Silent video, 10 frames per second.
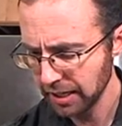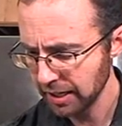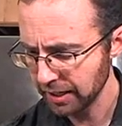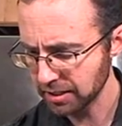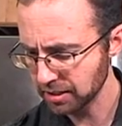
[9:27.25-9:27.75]

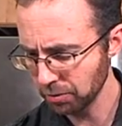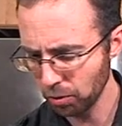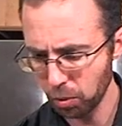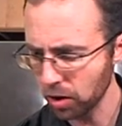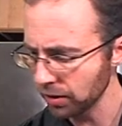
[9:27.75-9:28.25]
Get
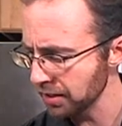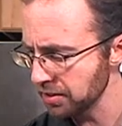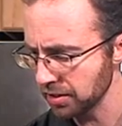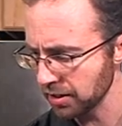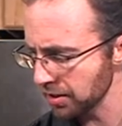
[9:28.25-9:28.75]
some
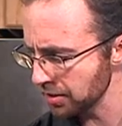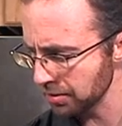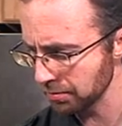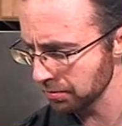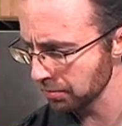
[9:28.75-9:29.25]
walnuts in there,
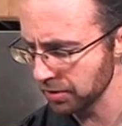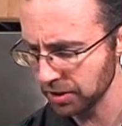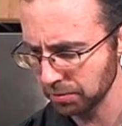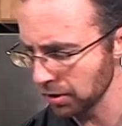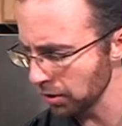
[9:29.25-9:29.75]
some
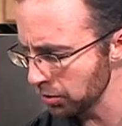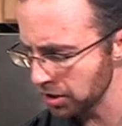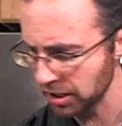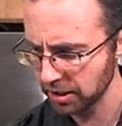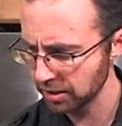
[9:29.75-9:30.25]
goat
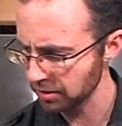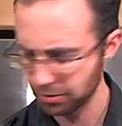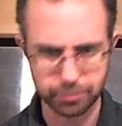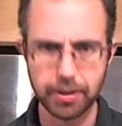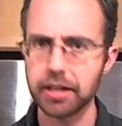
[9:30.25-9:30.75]
cheese,
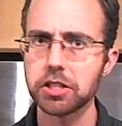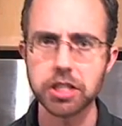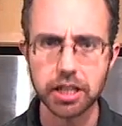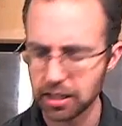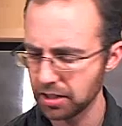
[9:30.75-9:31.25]
some feta
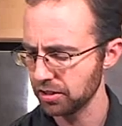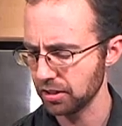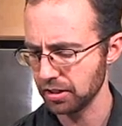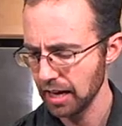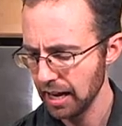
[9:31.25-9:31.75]
cheese,
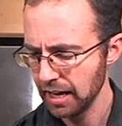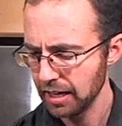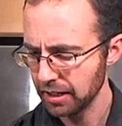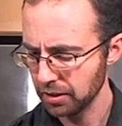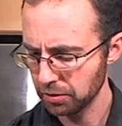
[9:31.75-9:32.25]

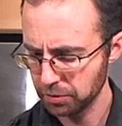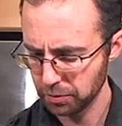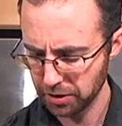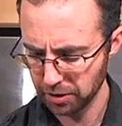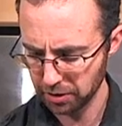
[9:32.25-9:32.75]

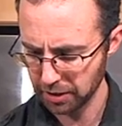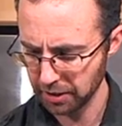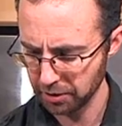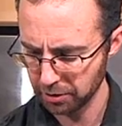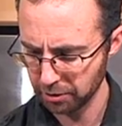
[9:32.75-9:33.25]
with
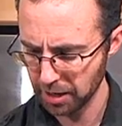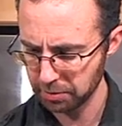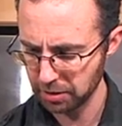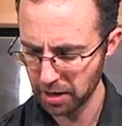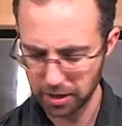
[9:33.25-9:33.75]
your
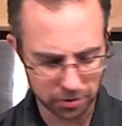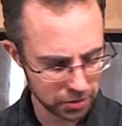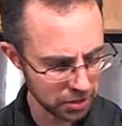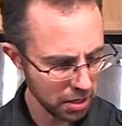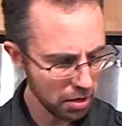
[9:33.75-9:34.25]
grape
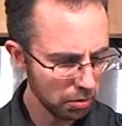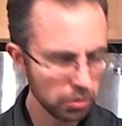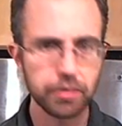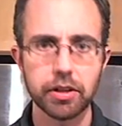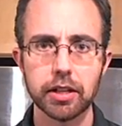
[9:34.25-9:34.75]
tomatoes,
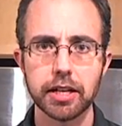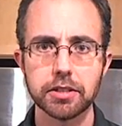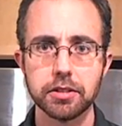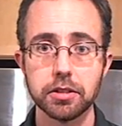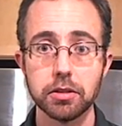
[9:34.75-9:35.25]
whatever you like
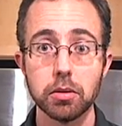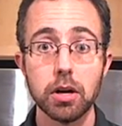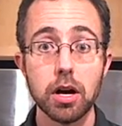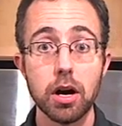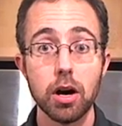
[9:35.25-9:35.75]
to do.
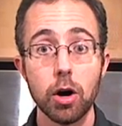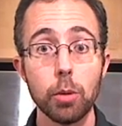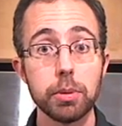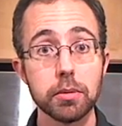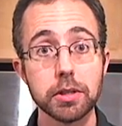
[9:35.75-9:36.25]

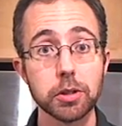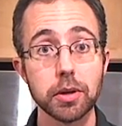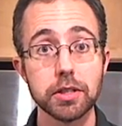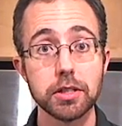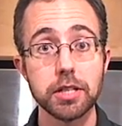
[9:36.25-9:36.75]
Hope you
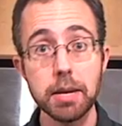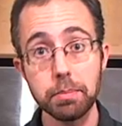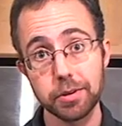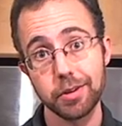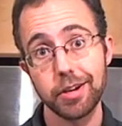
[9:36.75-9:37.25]
enjoyed the
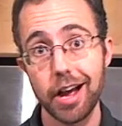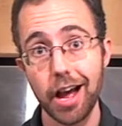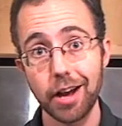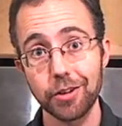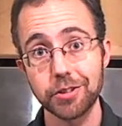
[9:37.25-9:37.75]
tip,
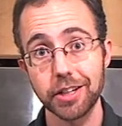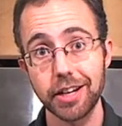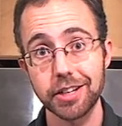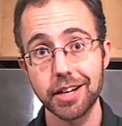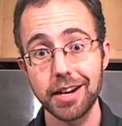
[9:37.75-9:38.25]
and I'll see you
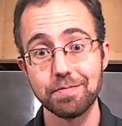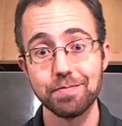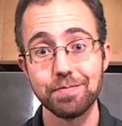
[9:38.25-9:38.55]
next time.